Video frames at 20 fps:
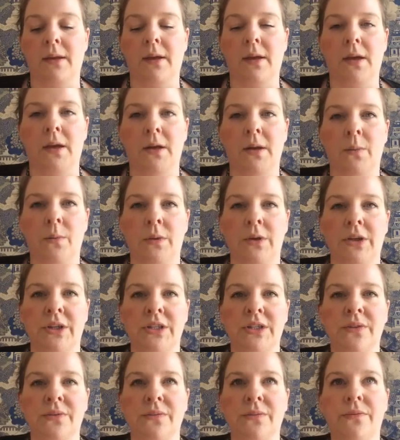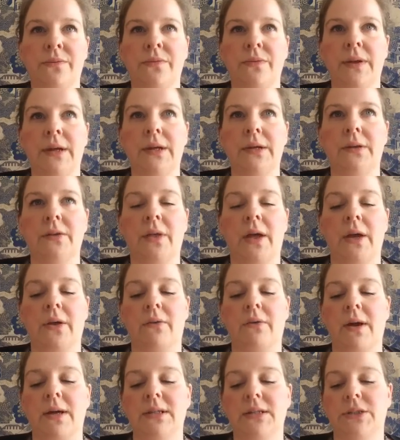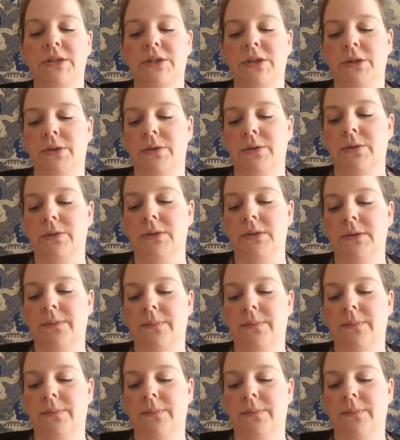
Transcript: and I want you to feel that gratitude